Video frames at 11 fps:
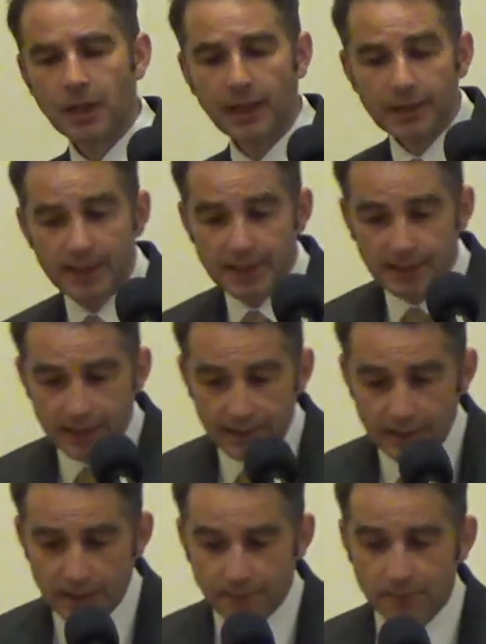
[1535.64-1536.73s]
And he's
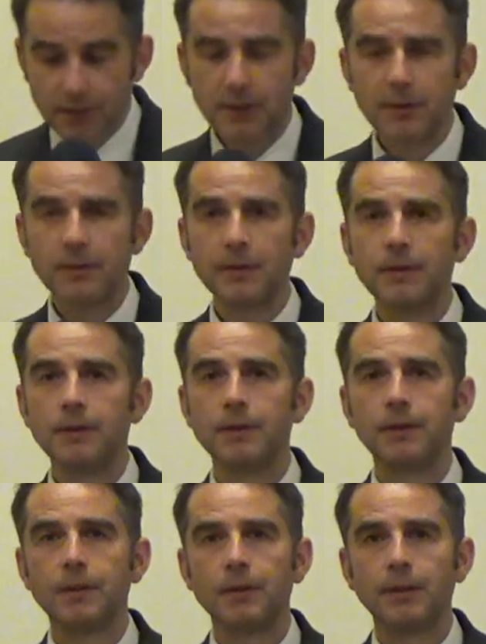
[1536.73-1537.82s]
grieved.
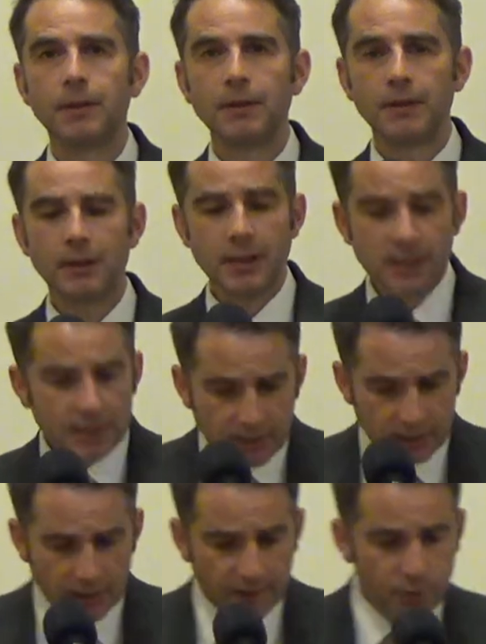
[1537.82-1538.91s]
He's
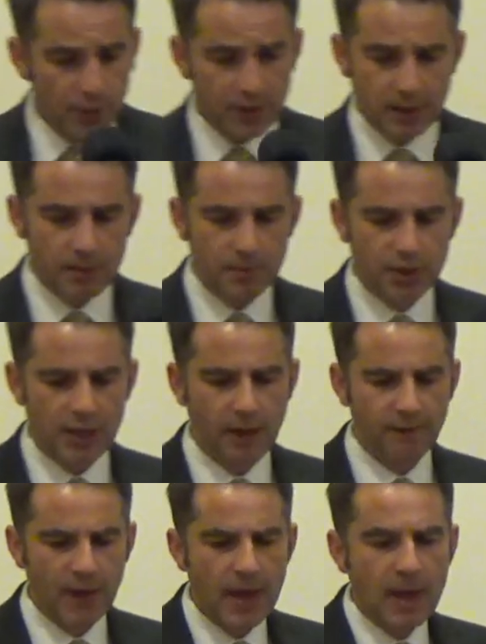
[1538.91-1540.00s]
grieved within
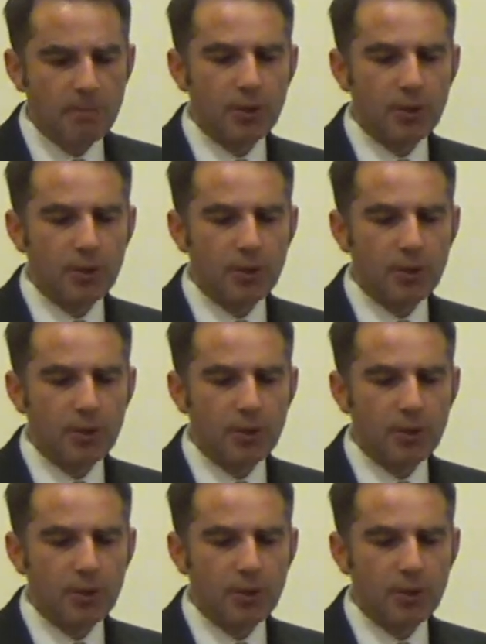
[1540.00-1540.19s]
himself